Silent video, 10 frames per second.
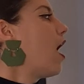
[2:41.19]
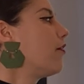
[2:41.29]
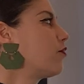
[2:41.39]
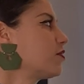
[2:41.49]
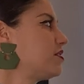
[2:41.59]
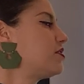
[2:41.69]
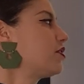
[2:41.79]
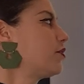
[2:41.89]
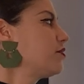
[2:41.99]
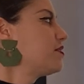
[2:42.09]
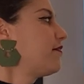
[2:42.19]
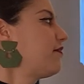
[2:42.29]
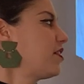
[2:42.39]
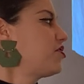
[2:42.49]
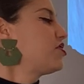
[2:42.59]
Of course, it's a
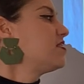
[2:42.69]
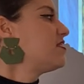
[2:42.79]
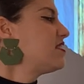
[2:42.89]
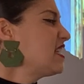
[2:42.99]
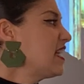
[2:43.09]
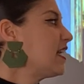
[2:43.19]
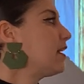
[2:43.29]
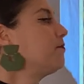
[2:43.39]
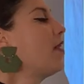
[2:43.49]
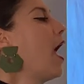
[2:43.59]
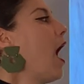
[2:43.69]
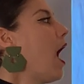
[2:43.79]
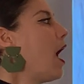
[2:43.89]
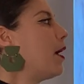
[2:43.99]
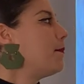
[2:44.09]
crucifixion scene,
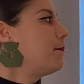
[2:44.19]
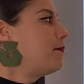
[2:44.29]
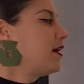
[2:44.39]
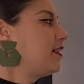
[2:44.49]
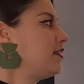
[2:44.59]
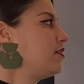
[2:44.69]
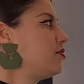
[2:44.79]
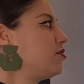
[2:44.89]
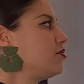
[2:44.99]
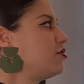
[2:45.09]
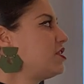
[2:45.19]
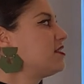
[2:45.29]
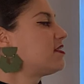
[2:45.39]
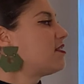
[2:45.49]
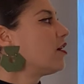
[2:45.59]
um, but
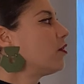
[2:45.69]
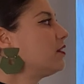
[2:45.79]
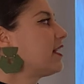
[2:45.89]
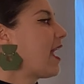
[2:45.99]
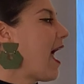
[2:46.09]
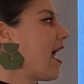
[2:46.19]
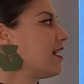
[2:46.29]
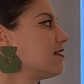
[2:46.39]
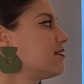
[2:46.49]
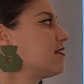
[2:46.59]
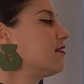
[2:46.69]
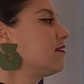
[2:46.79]
Jesus not only has,